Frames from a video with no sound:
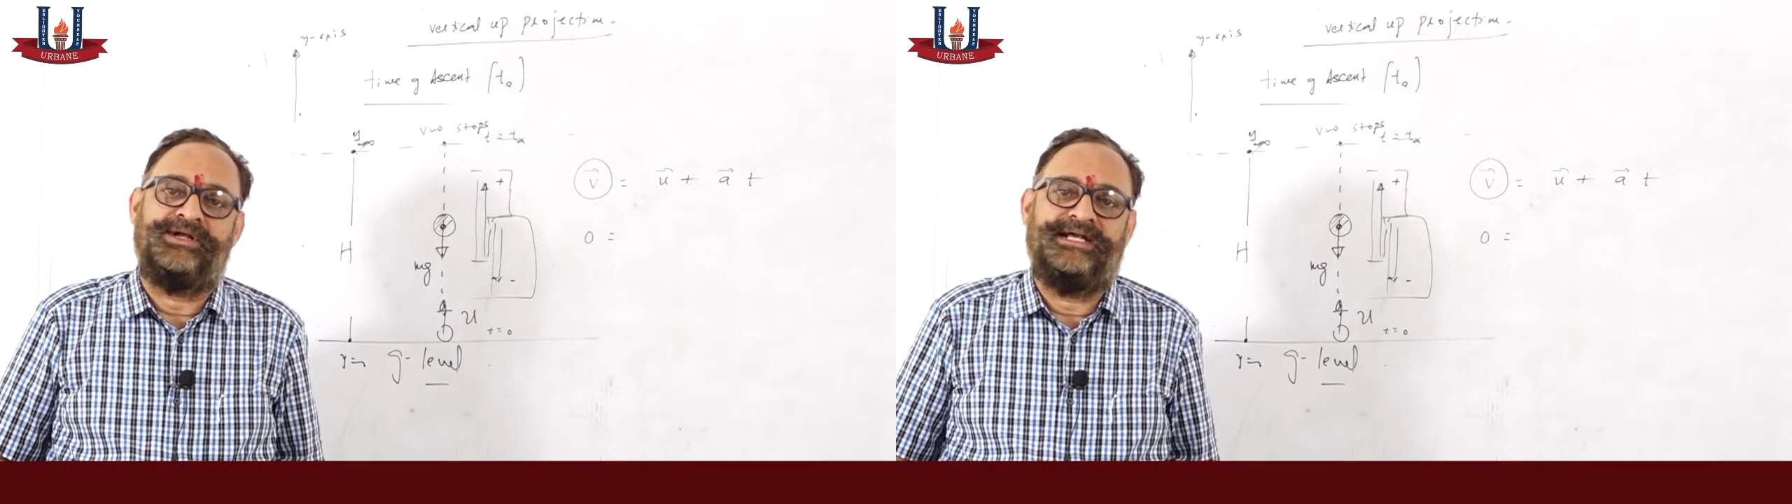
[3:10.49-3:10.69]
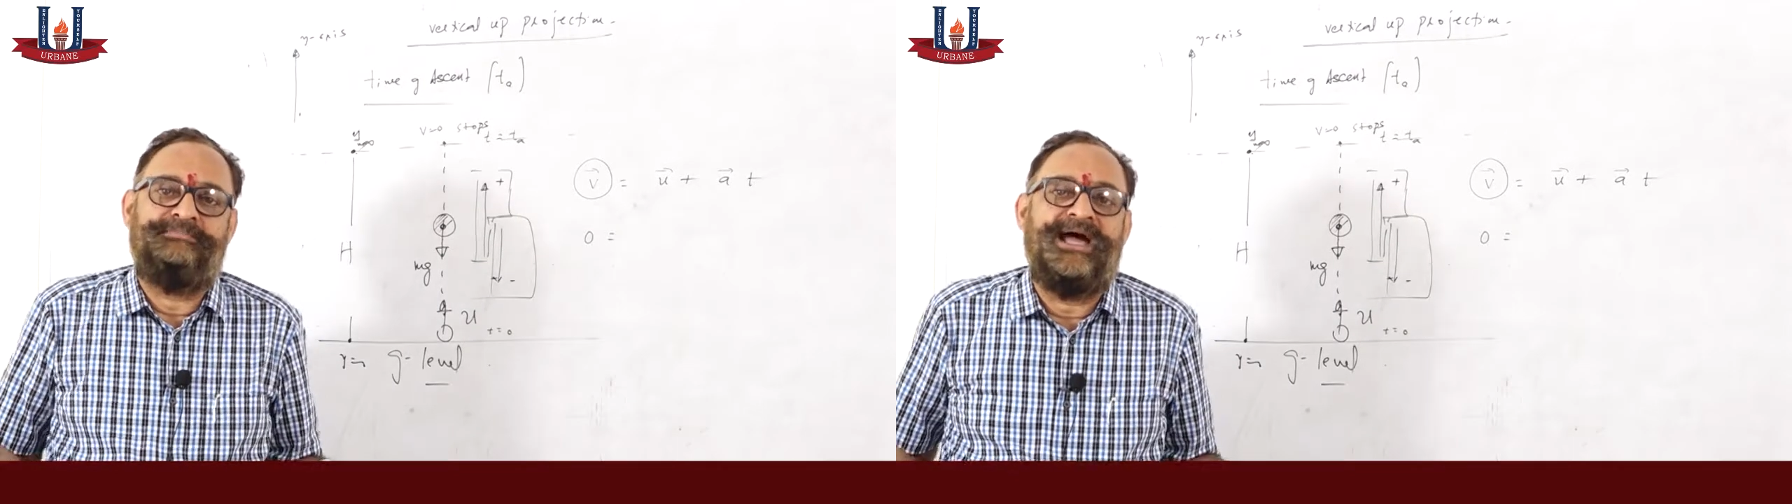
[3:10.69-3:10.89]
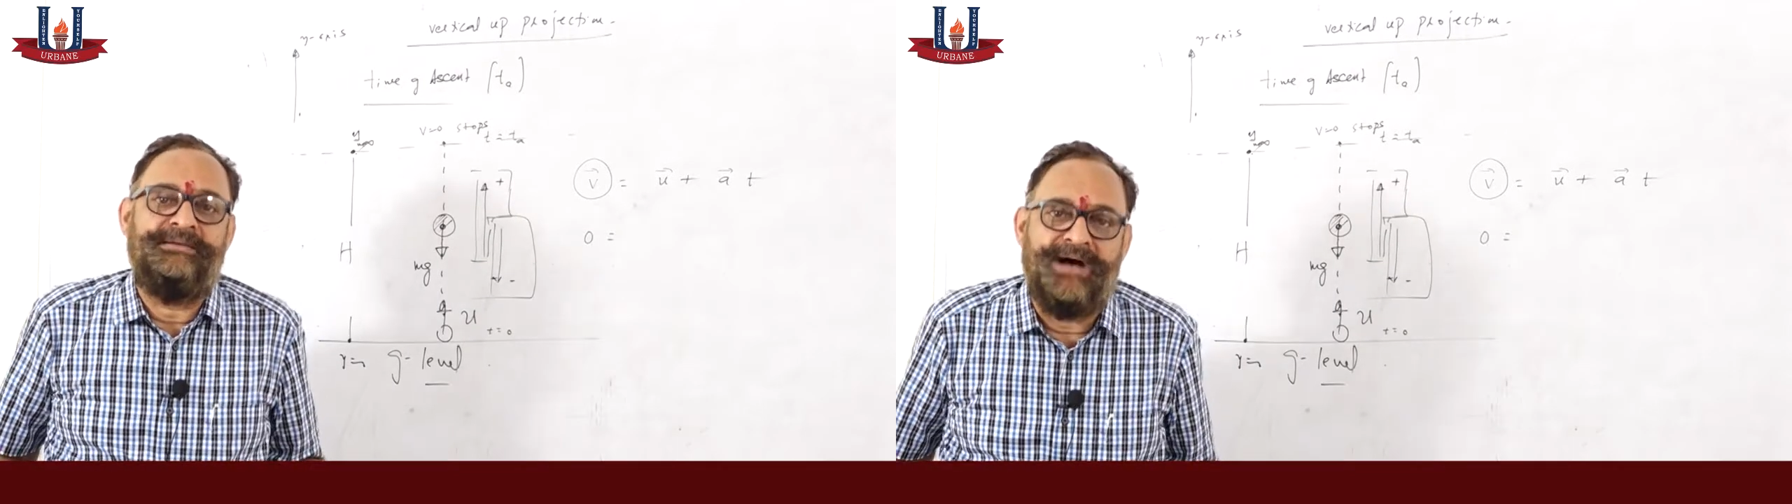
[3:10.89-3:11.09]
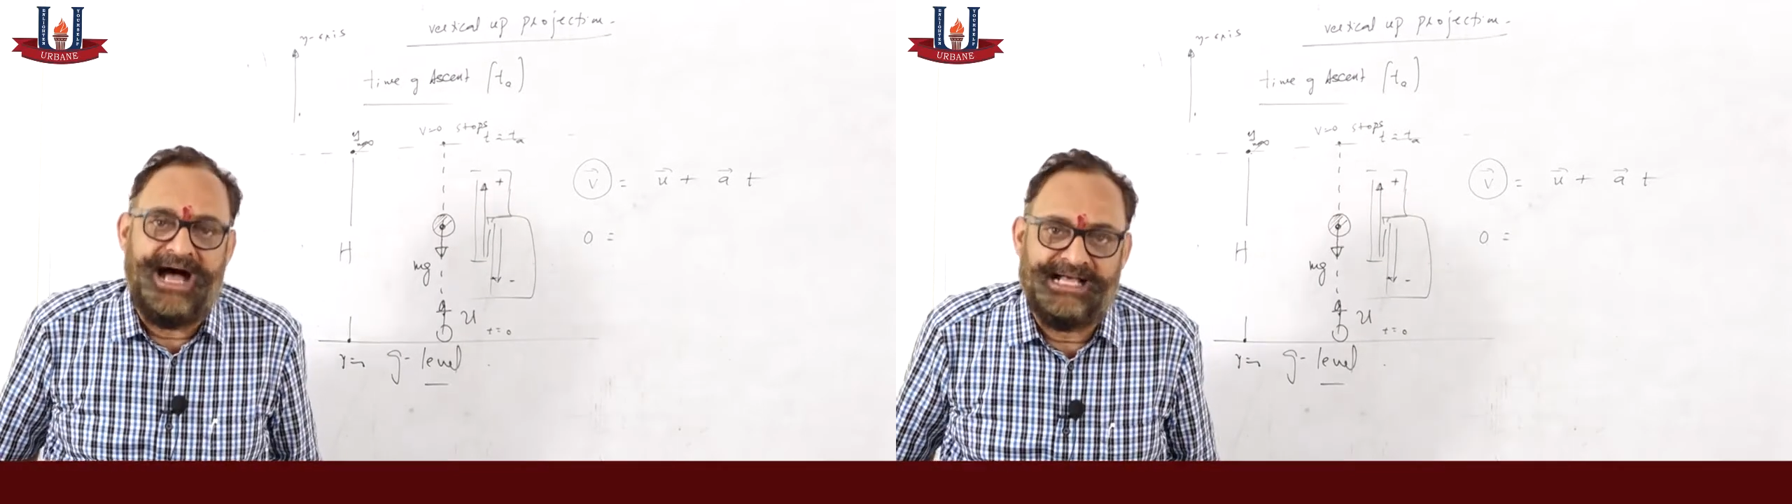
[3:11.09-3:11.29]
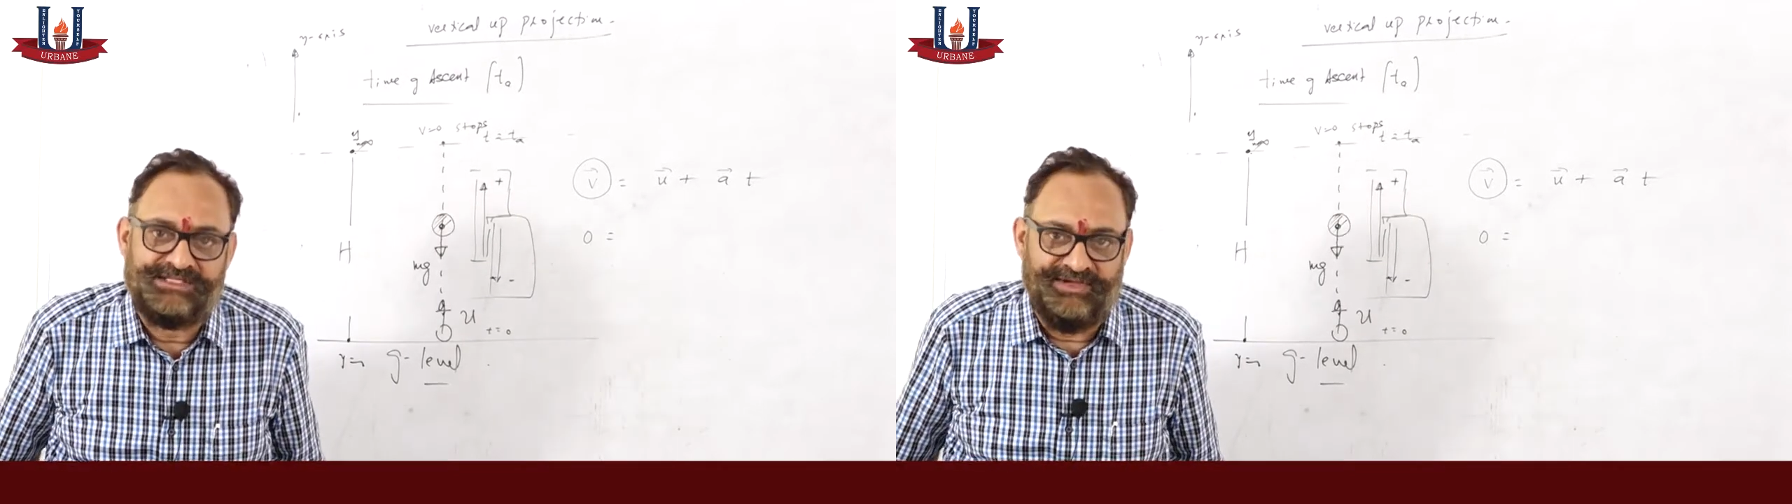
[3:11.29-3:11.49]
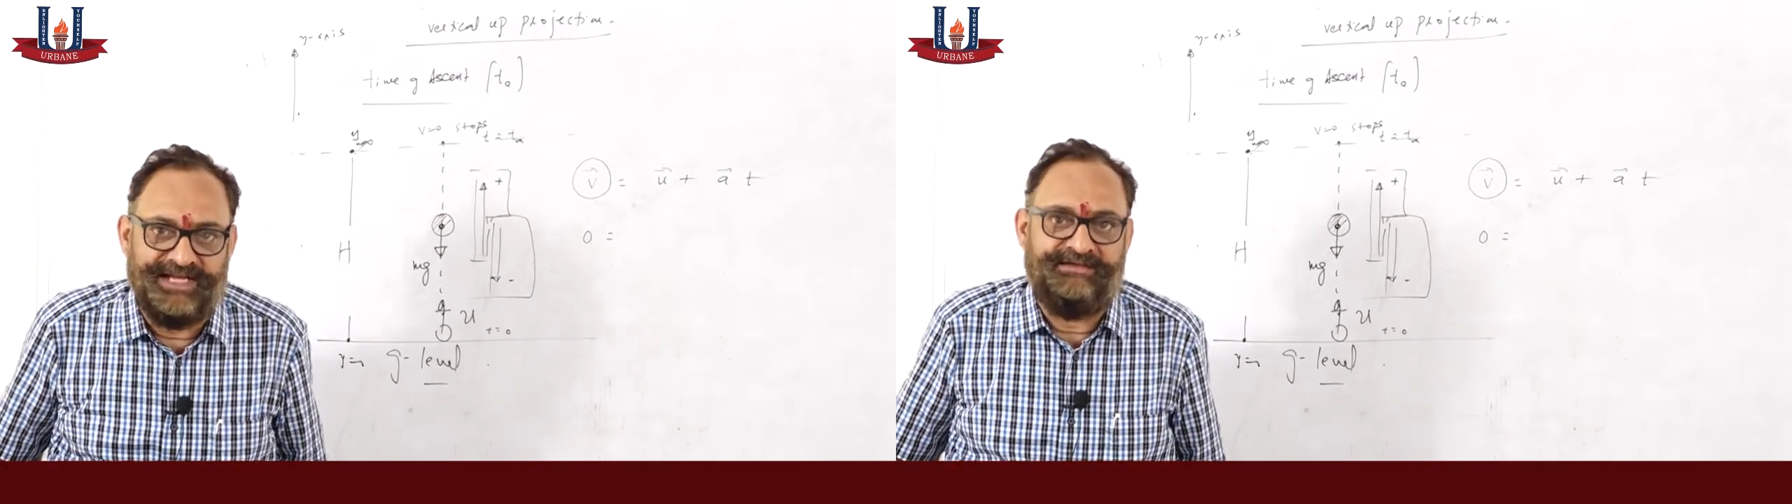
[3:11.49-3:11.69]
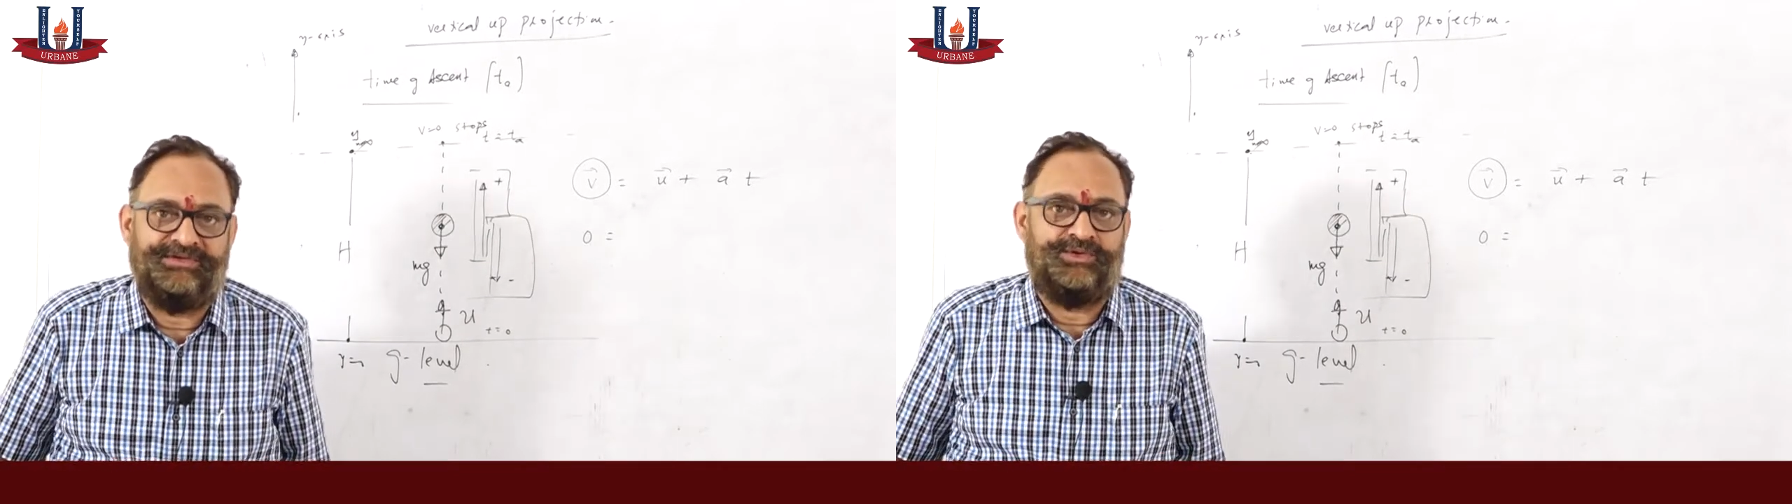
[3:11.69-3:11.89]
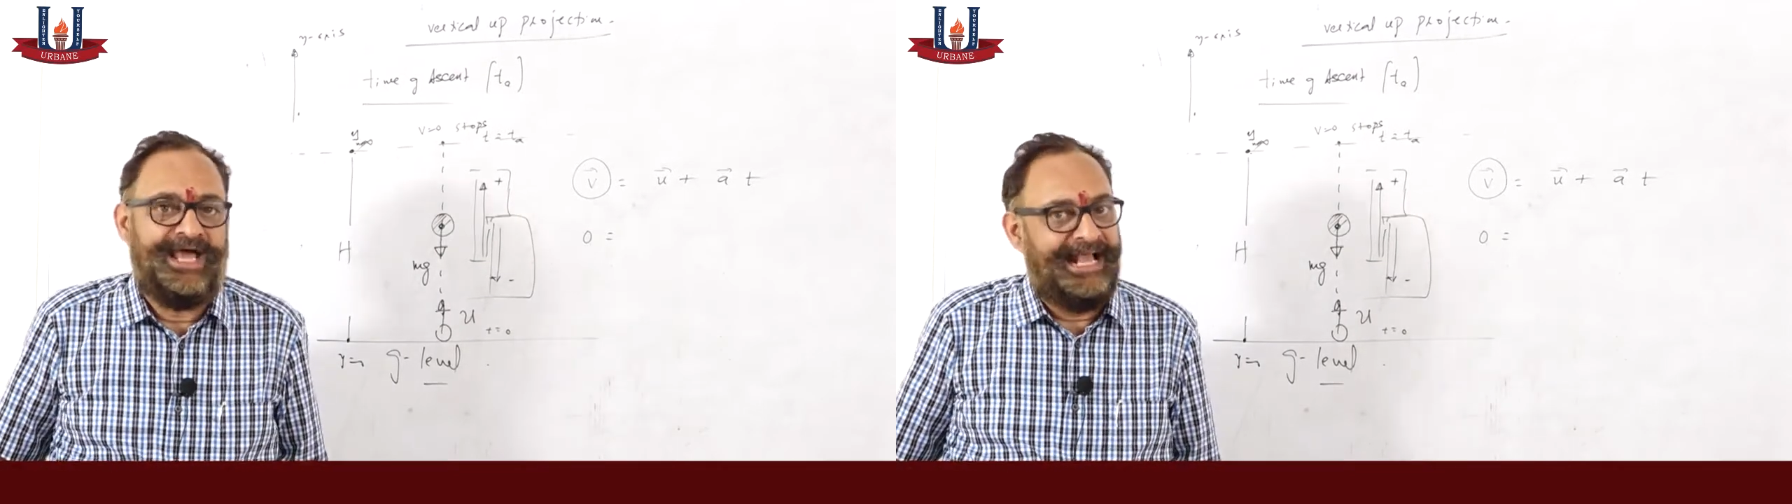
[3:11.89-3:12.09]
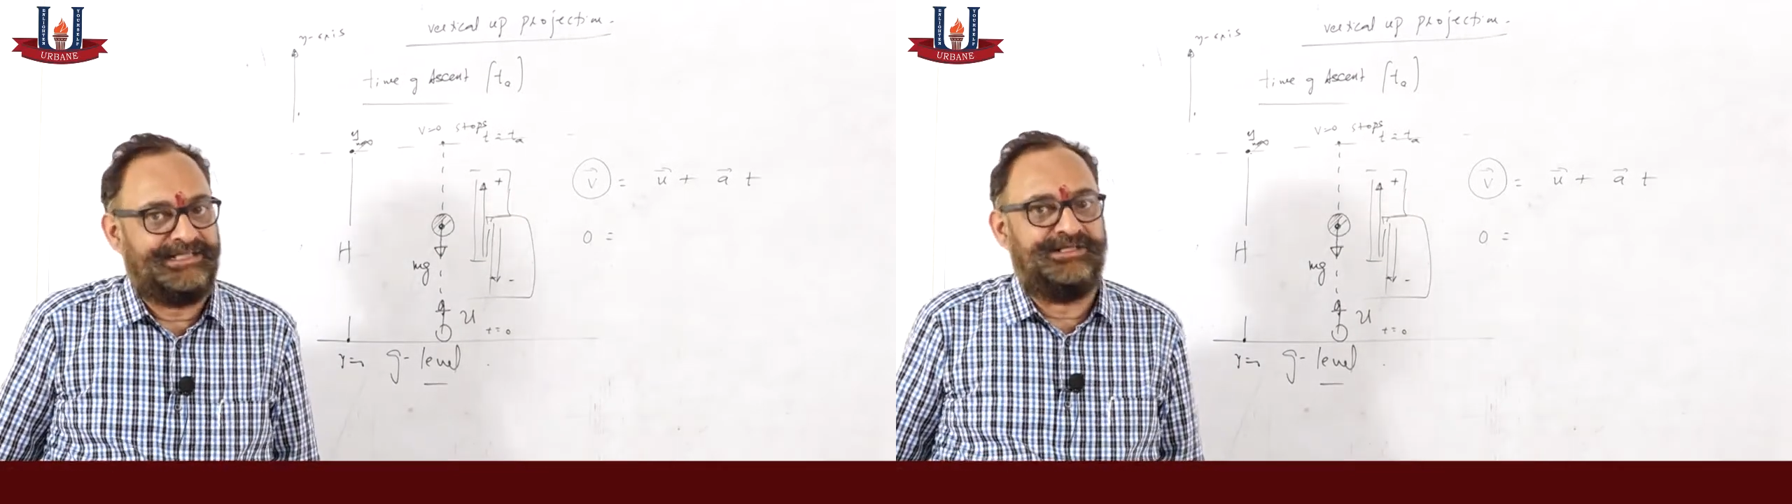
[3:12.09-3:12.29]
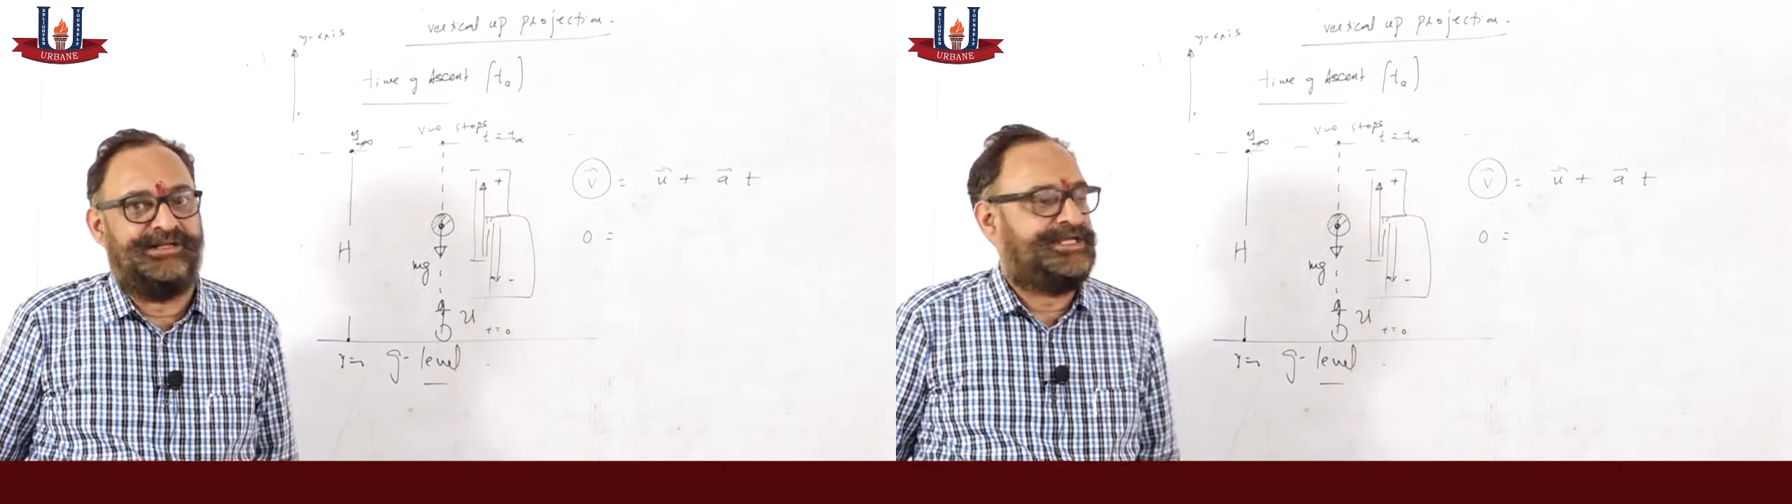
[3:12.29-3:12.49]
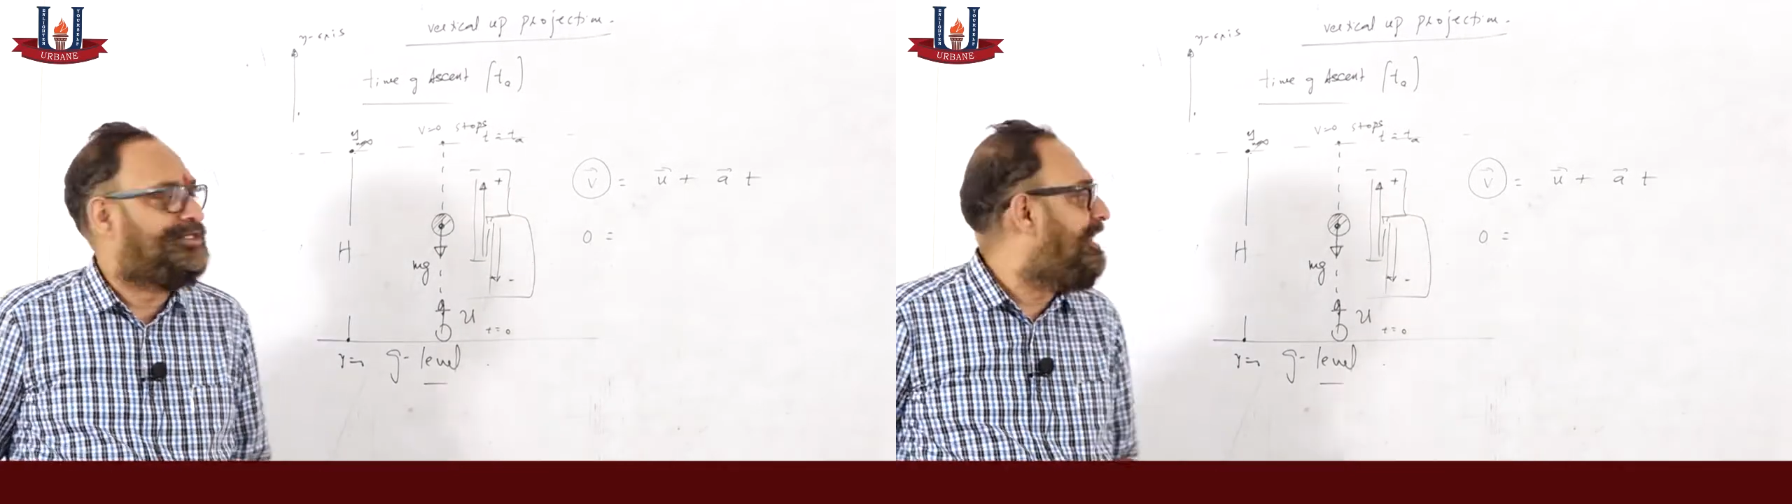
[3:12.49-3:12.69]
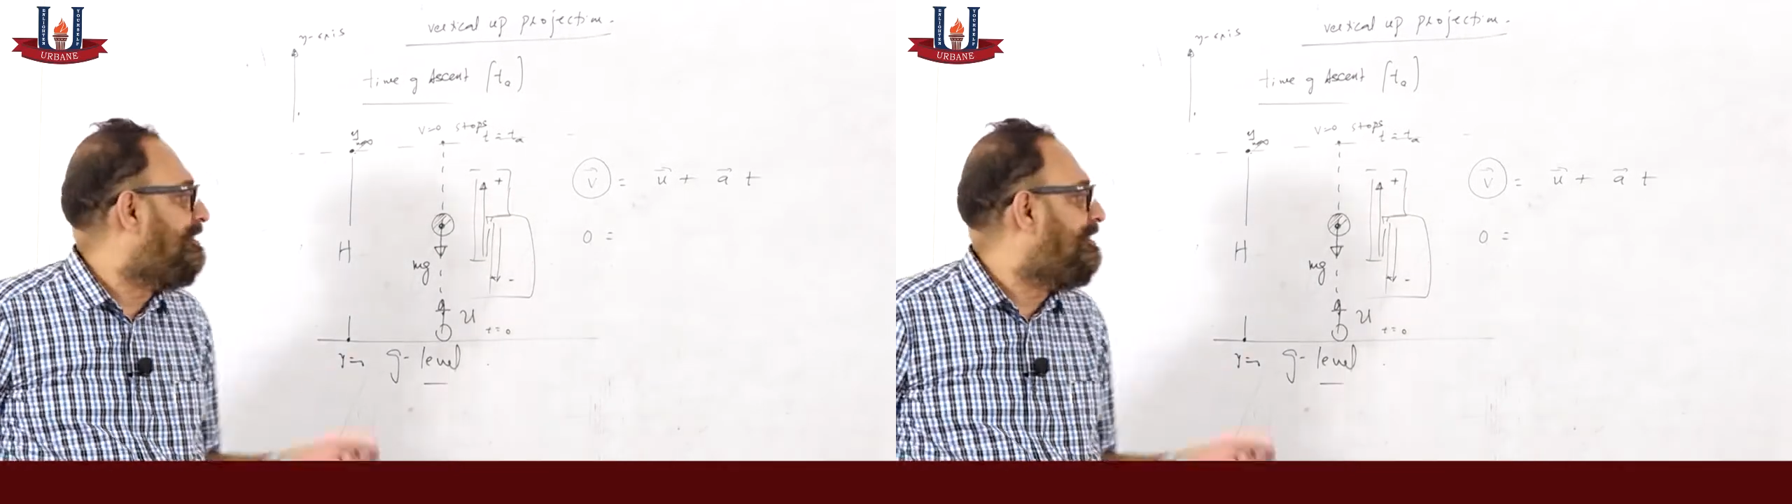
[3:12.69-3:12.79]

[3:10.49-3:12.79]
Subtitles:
it by mass will give you the acceleration,